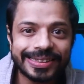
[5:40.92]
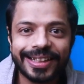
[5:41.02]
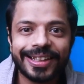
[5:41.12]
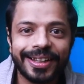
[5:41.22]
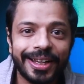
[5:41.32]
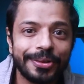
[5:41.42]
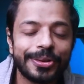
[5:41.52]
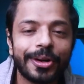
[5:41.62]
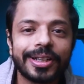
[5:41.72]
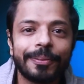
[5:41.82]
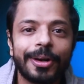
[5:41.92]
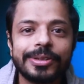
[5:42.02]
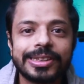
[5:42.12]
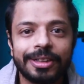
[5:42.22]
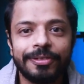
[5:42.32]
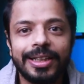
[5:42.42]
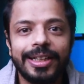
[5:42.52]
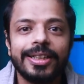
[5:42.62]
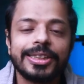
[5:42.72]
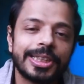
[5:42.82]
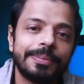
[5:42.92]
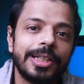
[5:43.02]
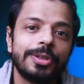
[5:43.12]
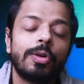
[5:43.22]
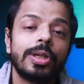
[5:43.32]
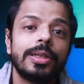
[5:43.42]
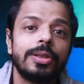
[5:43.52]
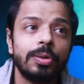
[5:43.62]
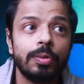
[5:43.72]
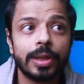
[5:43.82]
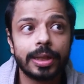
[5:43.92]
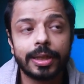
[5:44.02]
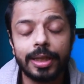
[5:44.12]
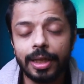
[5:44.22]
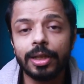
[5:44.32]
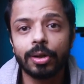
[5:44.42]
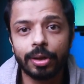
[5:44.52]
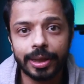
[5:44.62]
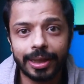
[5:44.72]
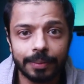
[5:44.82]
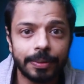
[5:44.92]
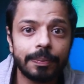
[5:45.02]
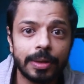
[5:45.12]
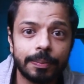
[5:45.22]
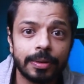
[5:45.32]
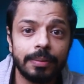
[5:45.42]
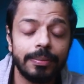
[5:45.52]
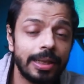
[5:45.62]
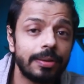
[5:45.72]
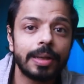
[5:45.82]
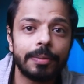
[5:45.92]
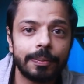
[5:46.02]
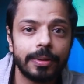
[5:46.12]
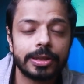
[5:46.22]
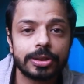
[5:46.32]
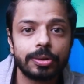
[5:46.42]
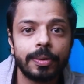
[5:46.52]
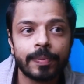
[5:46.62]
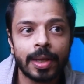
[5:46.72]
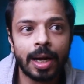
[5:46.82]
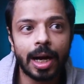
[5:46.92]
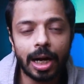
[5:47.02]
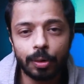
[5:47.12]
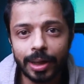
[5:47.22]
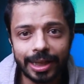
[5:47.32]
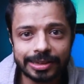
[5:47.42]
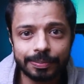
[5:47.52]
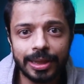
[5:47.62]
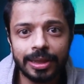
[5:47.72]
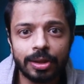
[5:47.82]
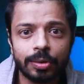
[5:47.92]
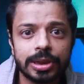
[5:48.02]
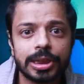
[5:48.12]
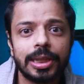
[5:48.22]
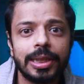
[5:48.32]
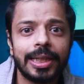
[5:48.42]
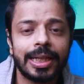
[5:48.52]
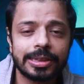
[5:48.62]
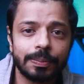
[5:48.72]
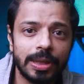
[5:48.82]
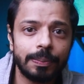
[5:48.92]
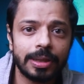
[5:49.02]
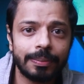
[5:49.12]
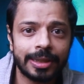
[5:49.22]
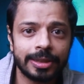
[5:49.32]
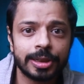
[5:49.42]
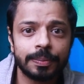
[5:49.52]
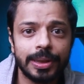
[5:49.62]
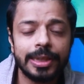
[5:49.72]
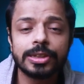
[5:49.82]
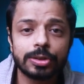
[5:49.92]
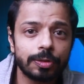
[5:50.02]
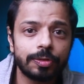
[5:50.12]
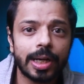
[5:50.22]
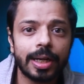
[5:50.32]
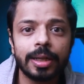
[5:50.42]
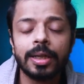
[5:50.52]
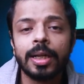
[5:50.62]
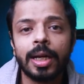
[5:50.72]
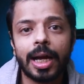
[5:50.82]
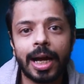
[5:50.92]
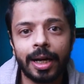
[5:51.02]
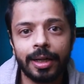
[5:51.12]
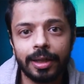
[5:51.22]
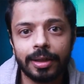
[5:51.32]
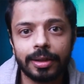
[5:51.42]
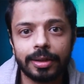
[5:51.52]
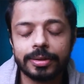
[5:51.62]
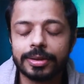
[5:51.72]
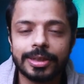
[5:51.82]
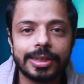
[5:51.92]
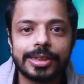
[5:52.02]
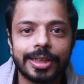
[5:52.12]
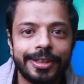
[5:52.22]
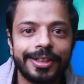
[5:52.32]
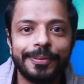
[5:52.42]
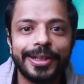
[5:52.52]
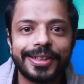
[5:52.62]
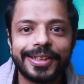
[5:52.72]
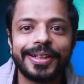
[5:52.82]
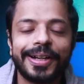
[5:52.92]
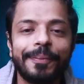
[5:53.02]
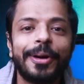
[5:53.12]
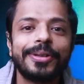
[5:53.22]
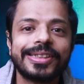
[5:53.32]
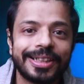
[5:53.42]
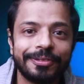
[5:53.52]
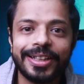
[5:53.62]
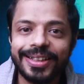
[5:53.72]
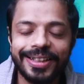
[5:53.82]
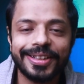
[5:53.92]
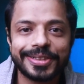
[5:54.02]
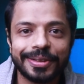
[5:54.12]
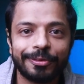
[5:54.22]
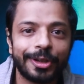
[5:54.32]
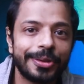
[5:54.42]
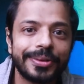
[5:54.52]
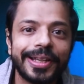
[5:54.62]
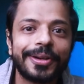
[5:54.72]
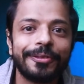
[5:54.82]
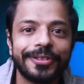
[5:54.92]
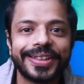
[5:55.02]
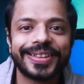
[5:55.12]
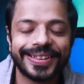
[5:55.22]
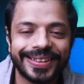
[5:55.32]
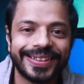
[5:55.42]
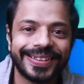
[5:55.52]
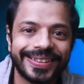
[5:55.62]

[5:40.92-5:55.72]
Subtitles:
being said, Arya, you talked about servant leadership, that you were keen on helping people, mentoring people. So how has been your journey as a people manager been so far? And just a little bit about servant leadership. What do you think of it?